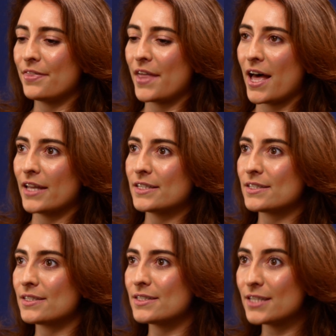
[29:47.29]

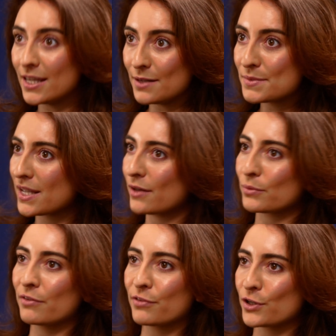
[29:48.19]
that teams can
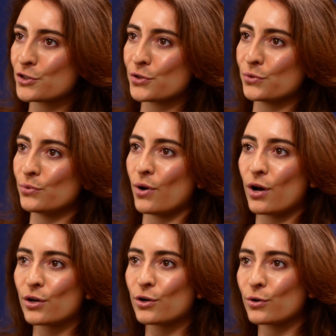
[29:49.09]
refer to
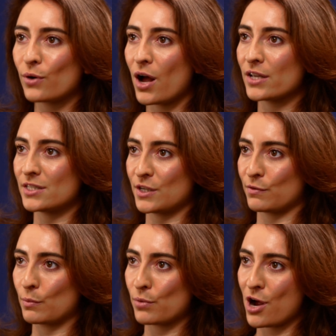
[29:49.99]
across
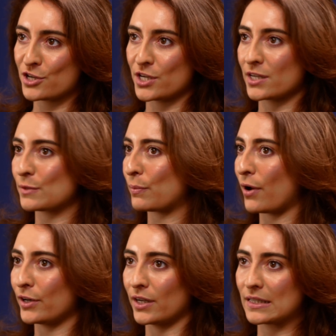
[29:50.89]
different projects,
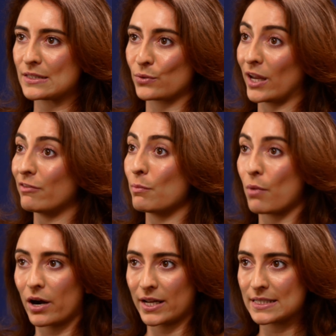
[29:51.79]
products, or even
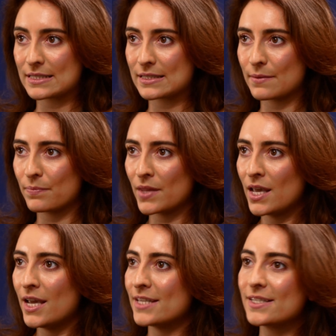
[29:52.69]
markets.
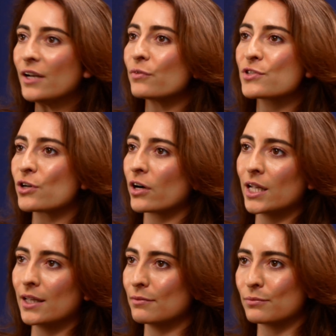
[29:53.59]
Instead of
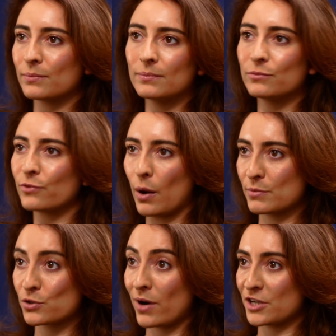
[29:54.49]
starting from
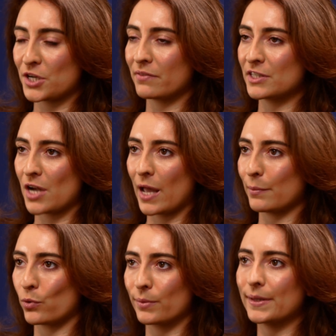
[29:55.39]
scratch every
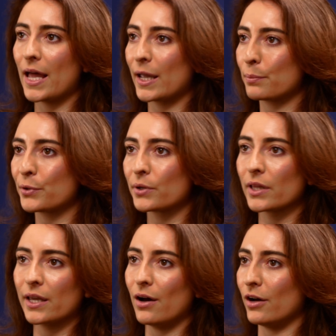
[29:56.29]
time or relying
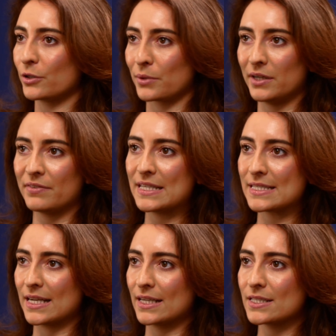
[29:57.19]
purely on creative
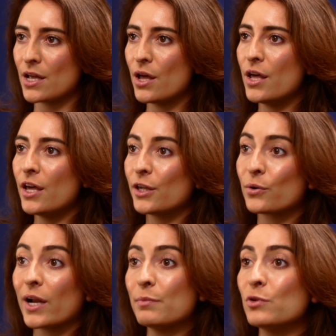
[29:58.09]
instinct,
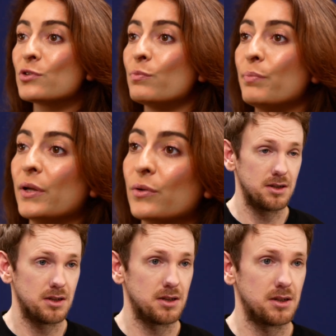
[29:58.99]
you're able to build
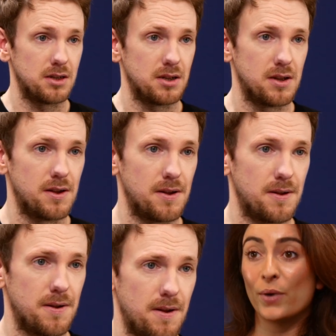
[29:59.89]
on something real.
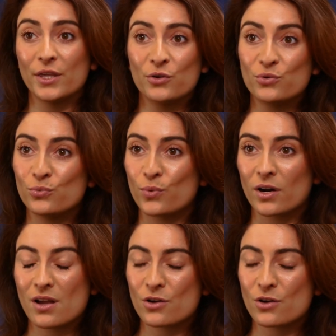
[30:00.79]
And when you work